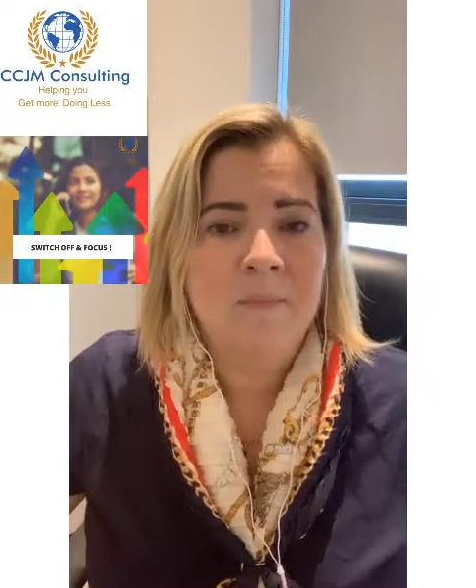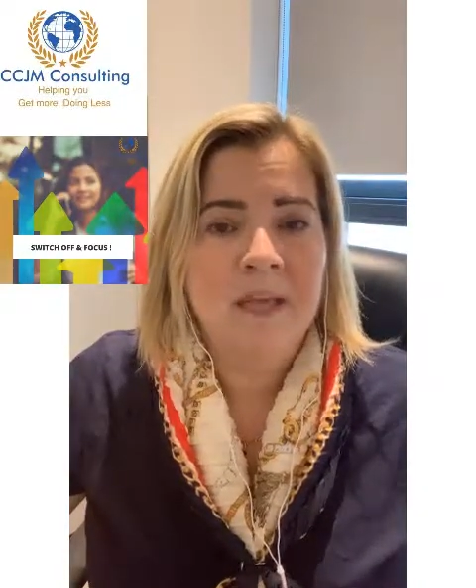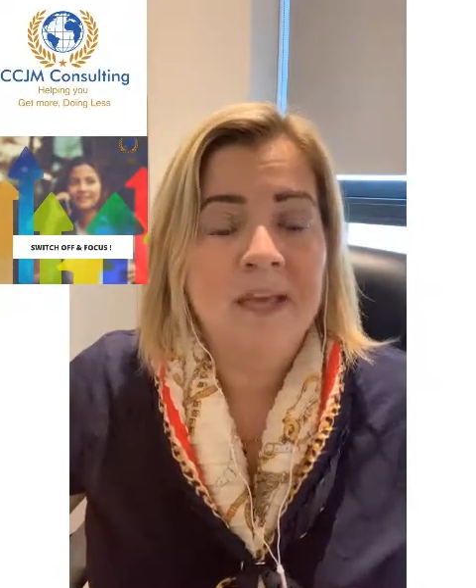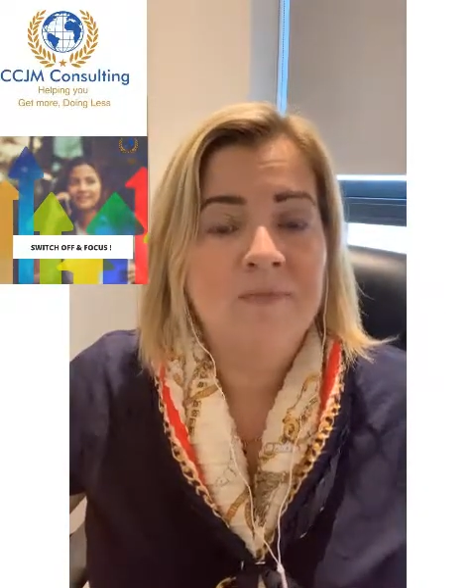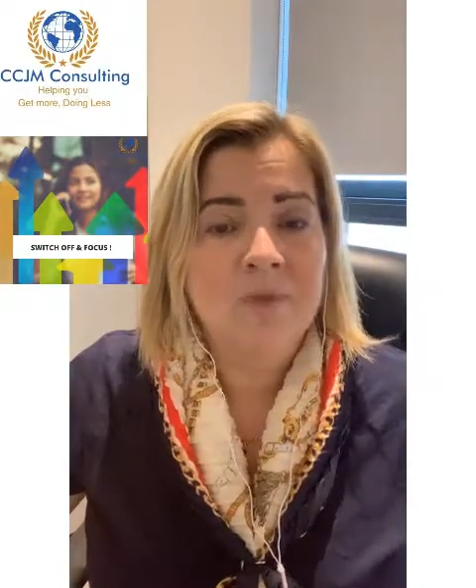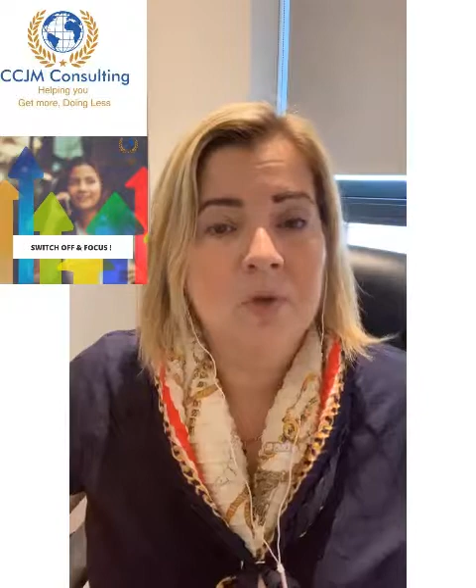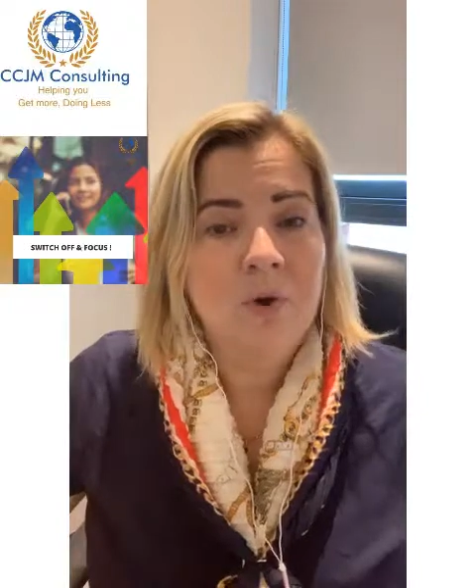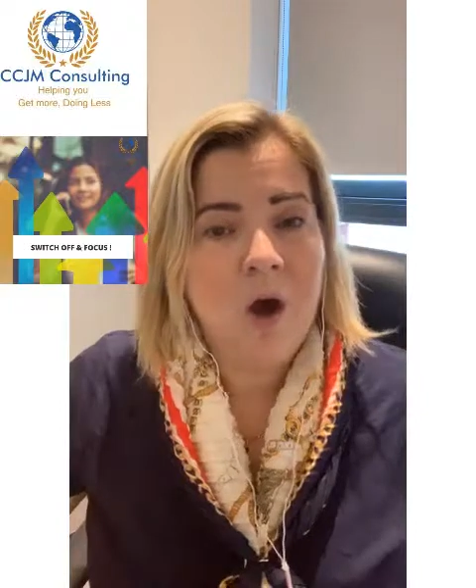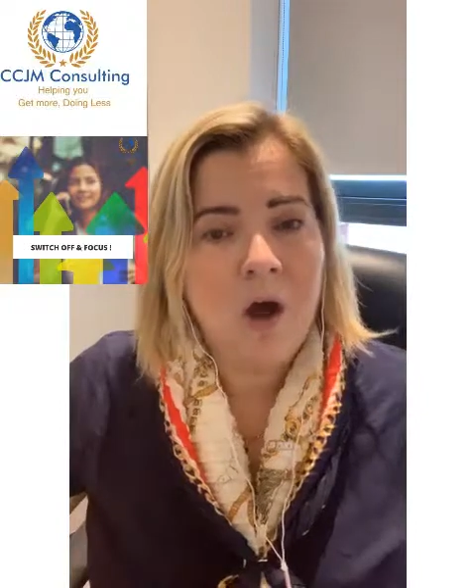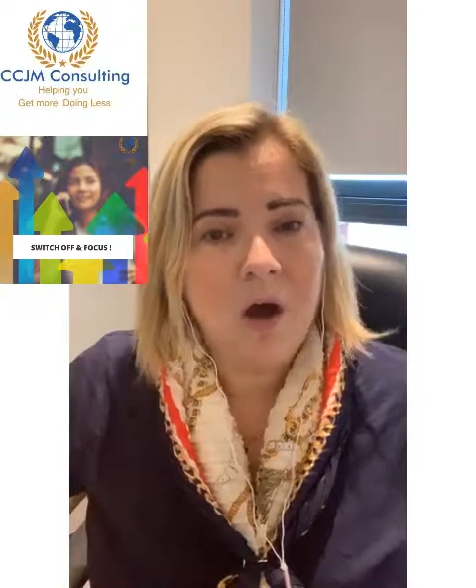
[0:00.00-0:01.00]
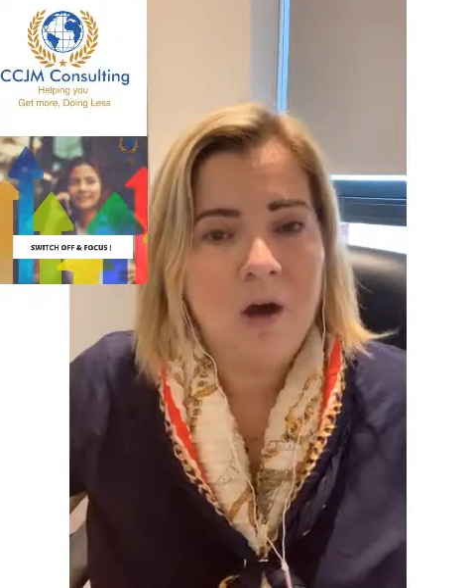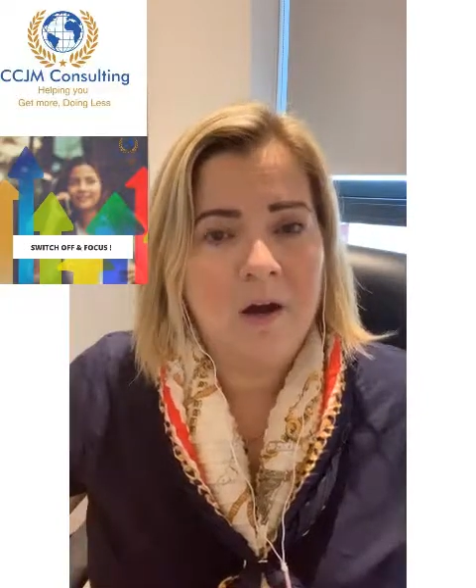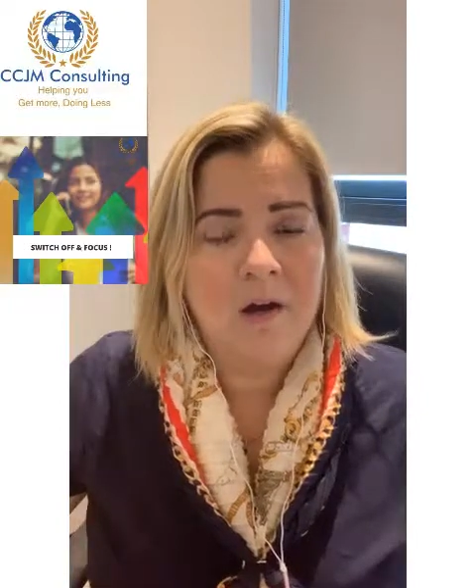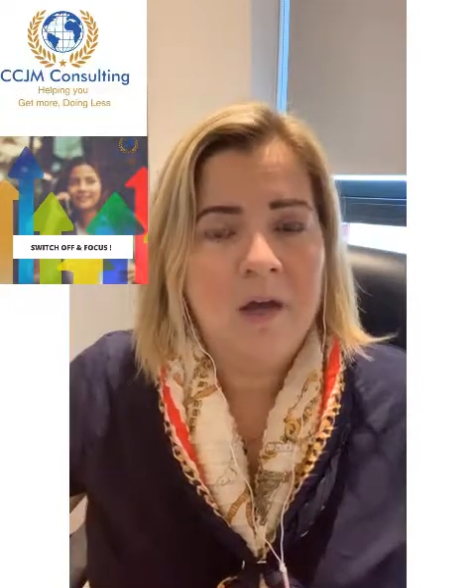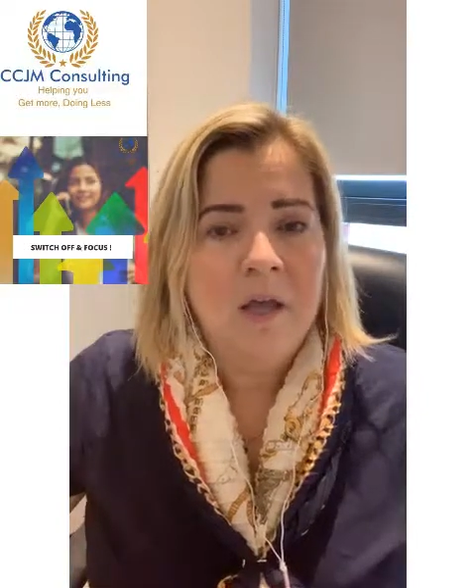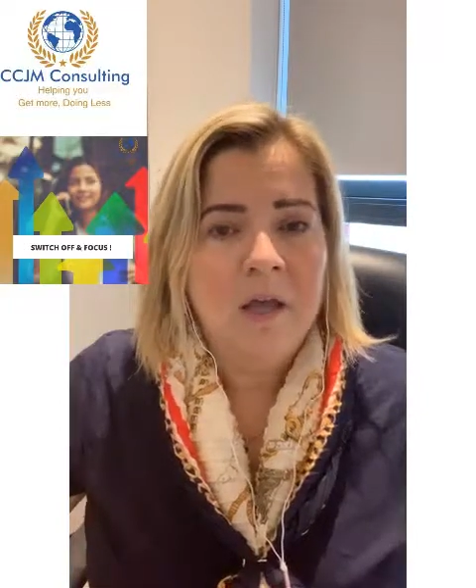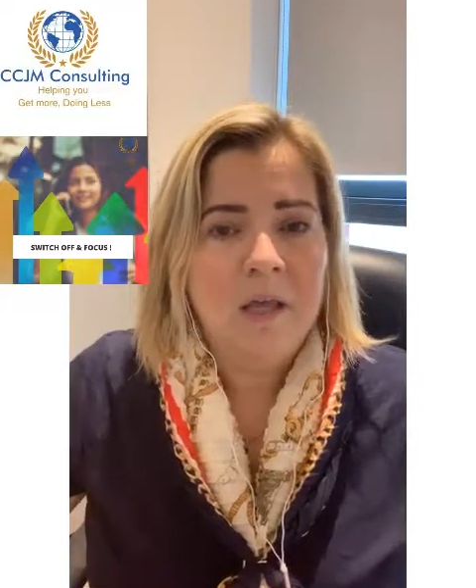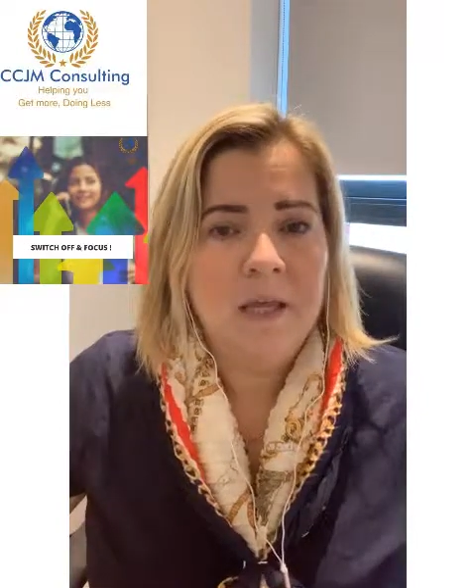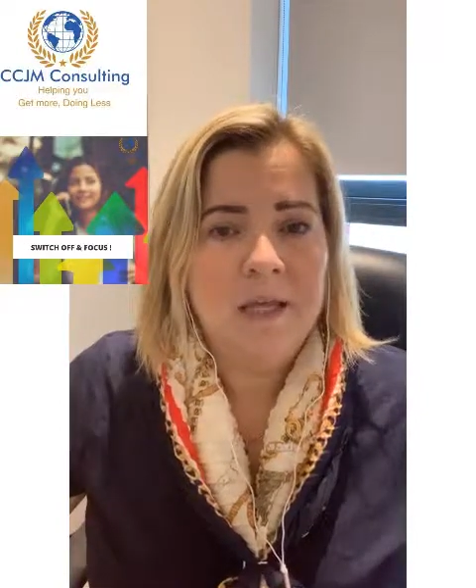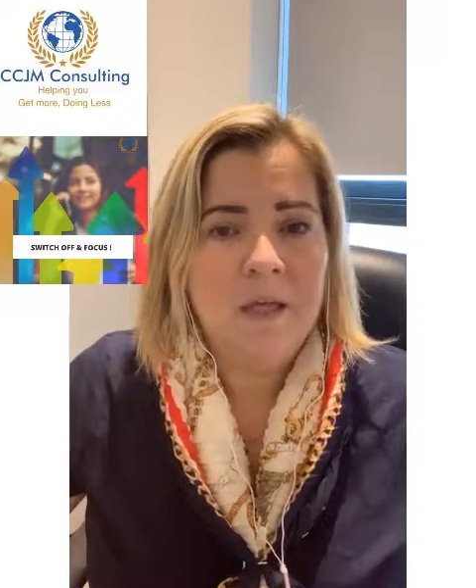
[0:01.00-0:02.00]
If you are
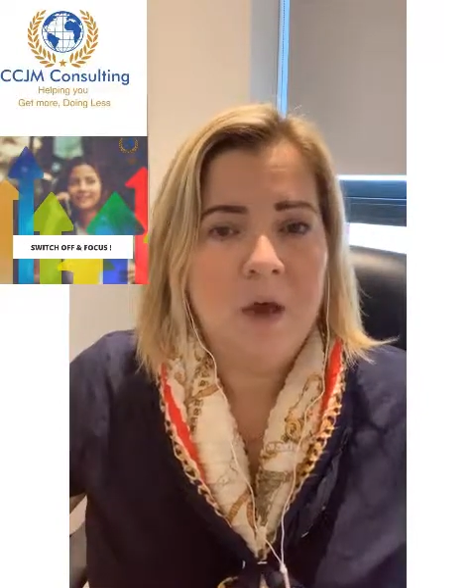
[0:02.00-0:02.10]
in